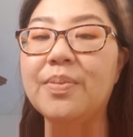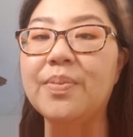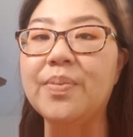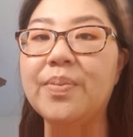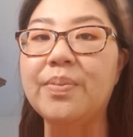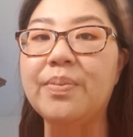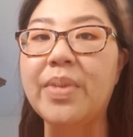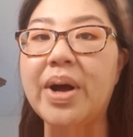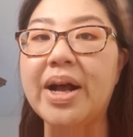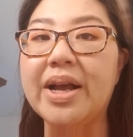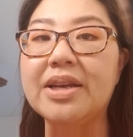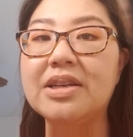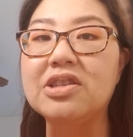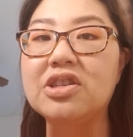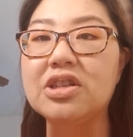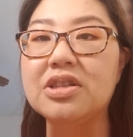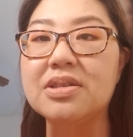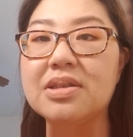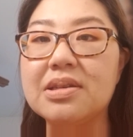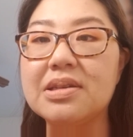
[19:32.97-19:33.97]
my
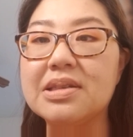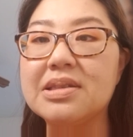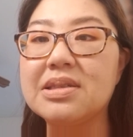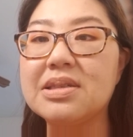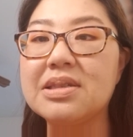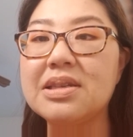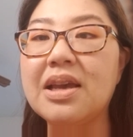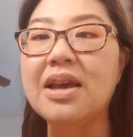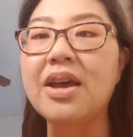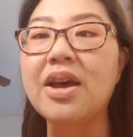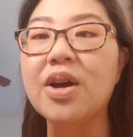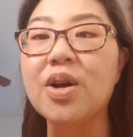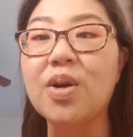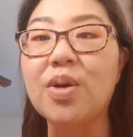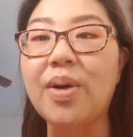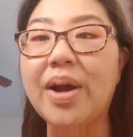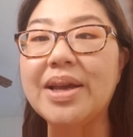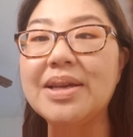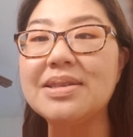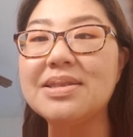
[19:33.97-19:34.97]
Jesus
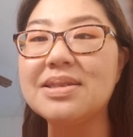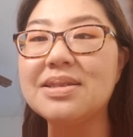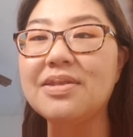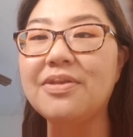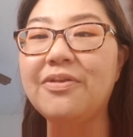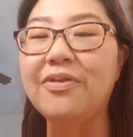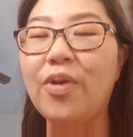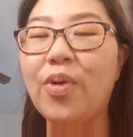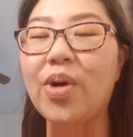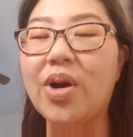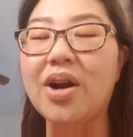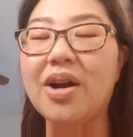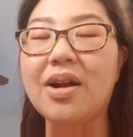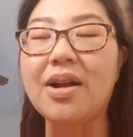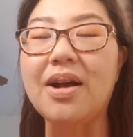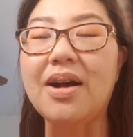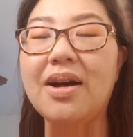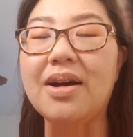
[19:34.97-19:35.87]
Christ for